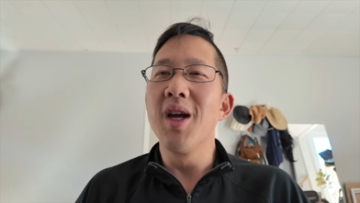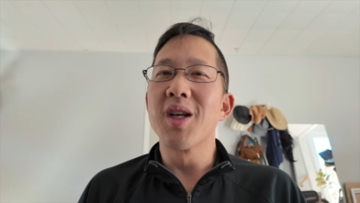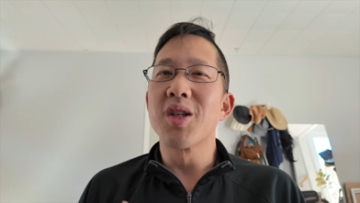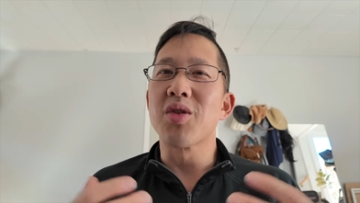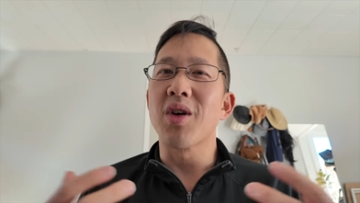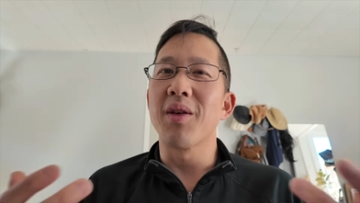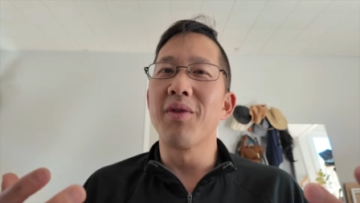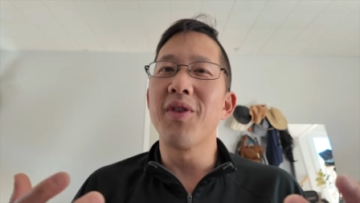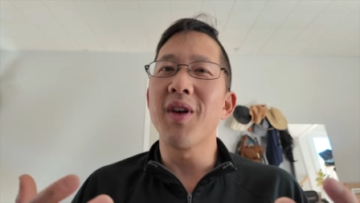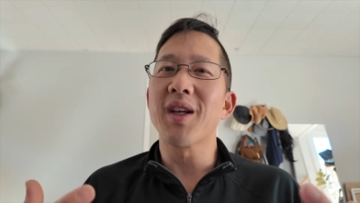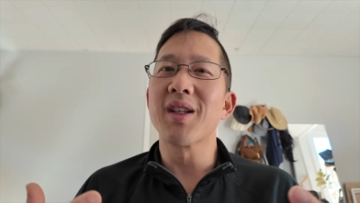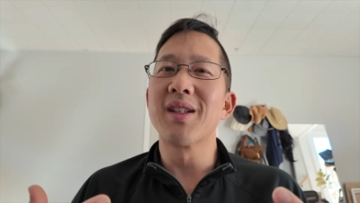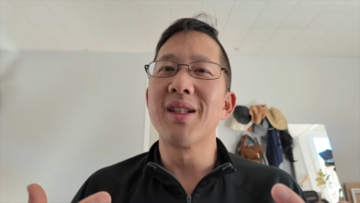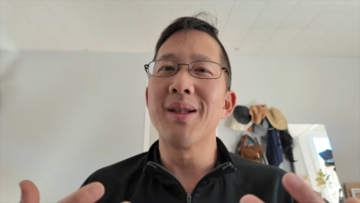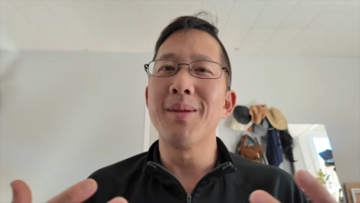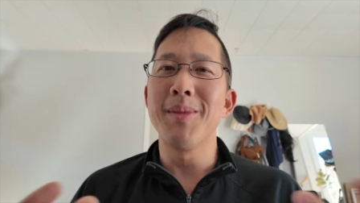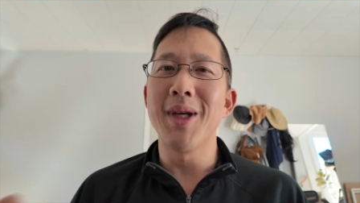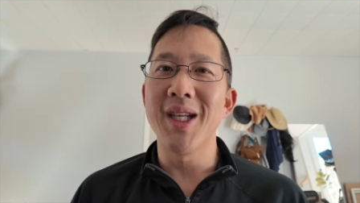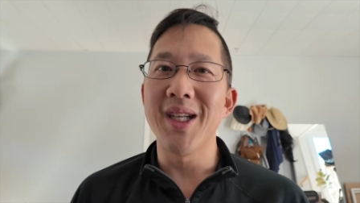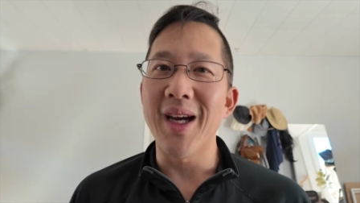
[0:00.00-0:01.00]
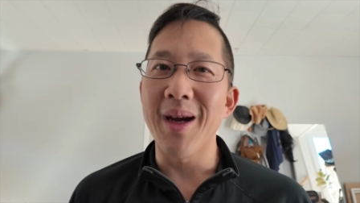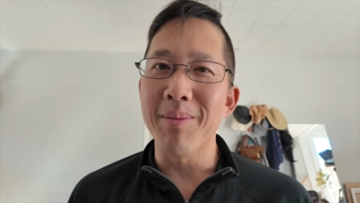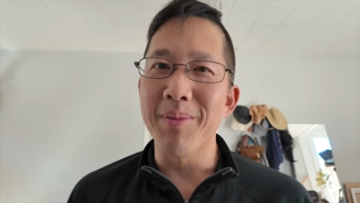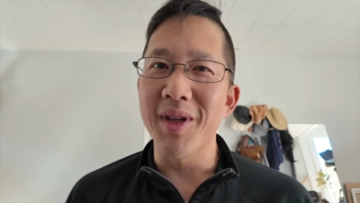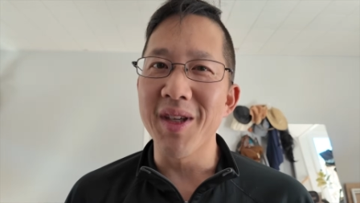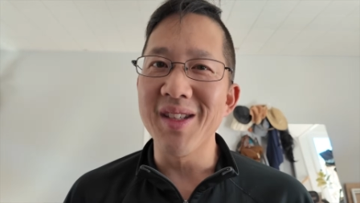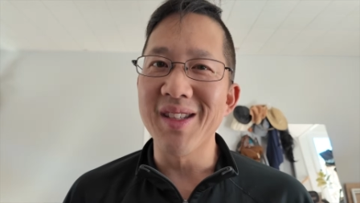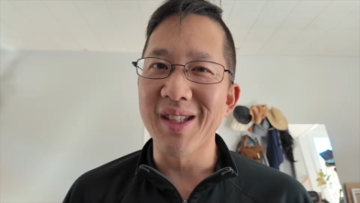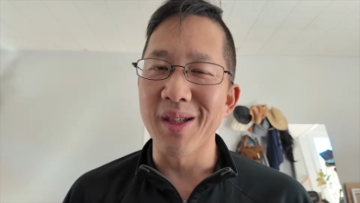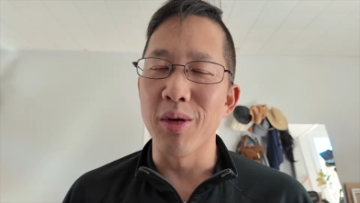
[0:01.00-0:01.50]
trifecta may not
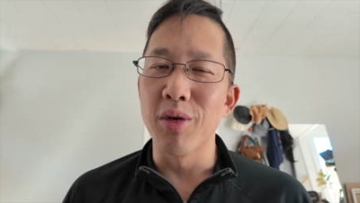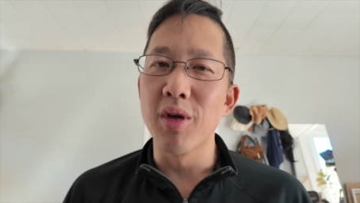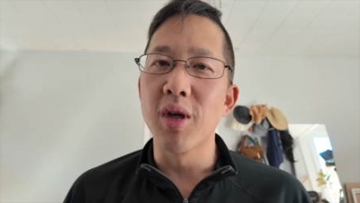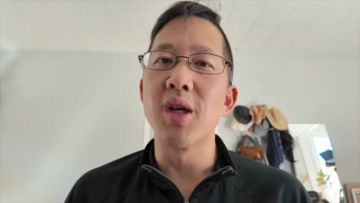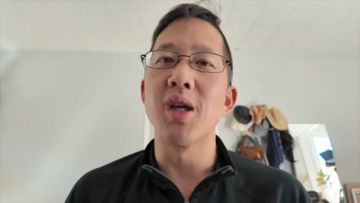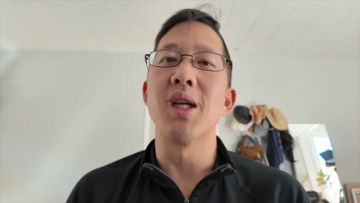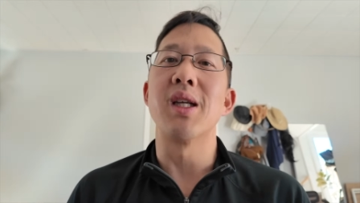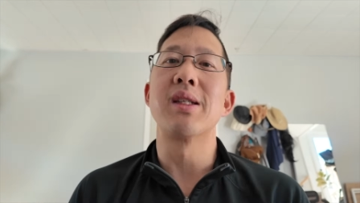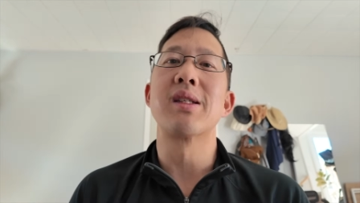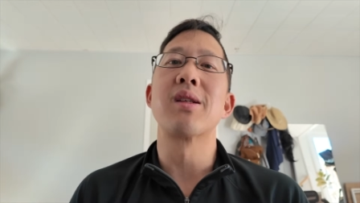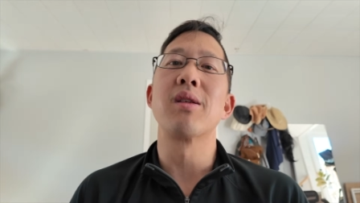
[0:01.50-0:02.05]
be so good.